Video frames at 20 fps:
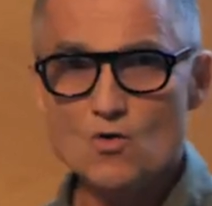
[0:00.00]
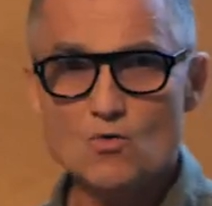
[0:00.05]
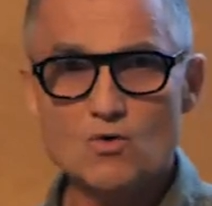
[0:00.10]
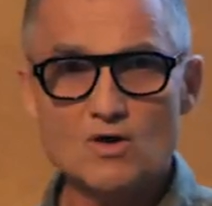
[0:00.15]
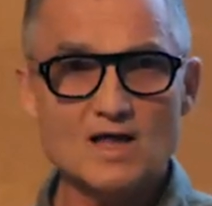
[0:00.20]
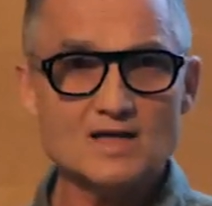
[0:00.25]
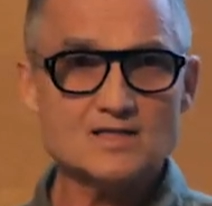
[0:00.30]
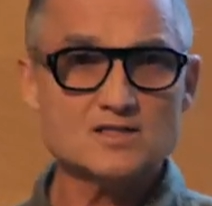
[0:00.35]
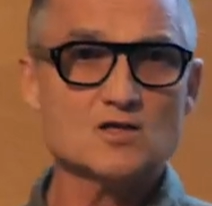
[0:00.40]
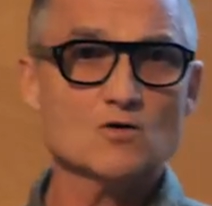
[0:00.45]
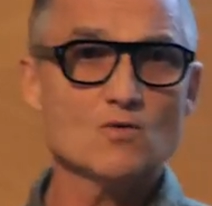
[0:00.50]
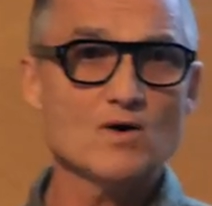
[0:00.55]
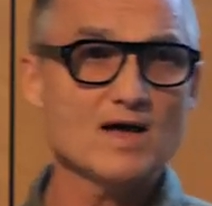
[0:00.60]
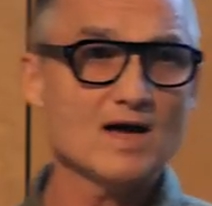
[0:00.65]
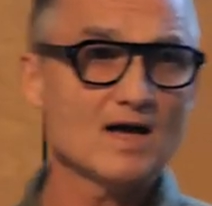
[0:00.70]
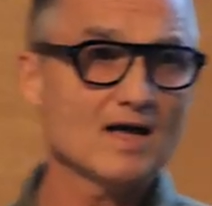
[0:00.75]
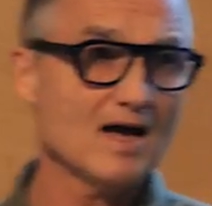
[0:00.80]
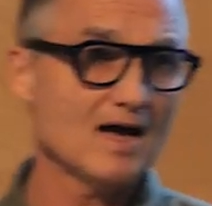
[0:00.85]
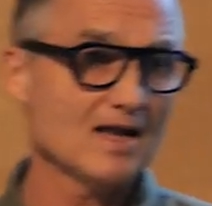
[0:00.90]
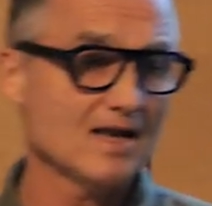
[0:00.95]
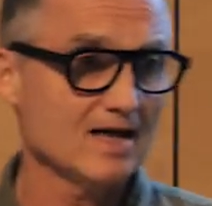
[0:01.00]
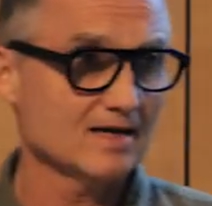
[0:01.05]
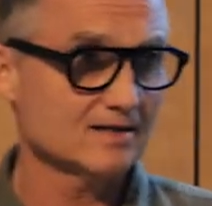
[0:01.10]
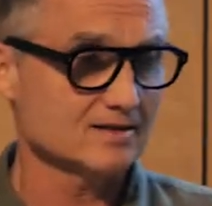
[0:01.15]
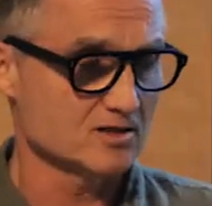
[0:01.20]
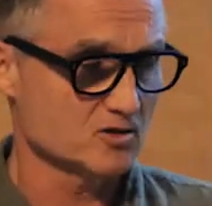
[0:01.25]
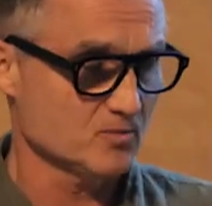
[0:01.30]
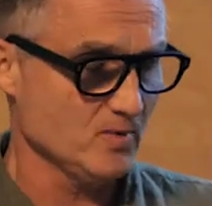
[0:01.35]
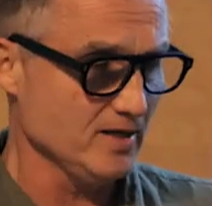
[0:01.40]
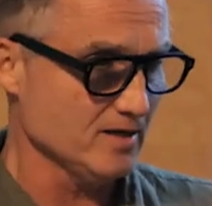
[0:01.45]
Well, that's the way I, I like to
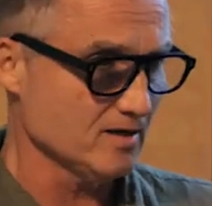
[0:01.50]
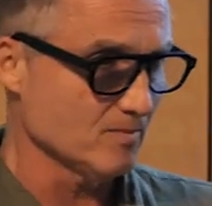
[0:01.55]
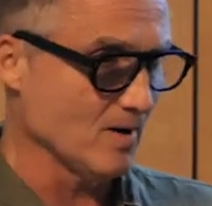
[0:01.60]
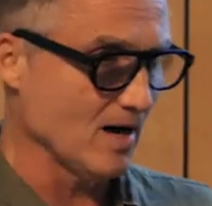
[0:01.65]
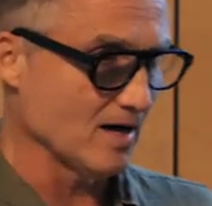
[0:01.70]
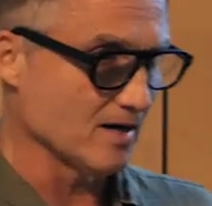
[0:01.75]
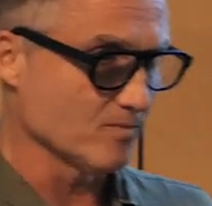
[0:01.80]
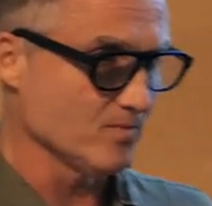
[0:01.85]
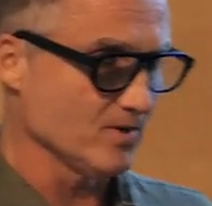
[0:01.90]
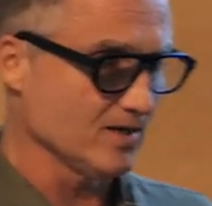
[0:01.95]
speak about it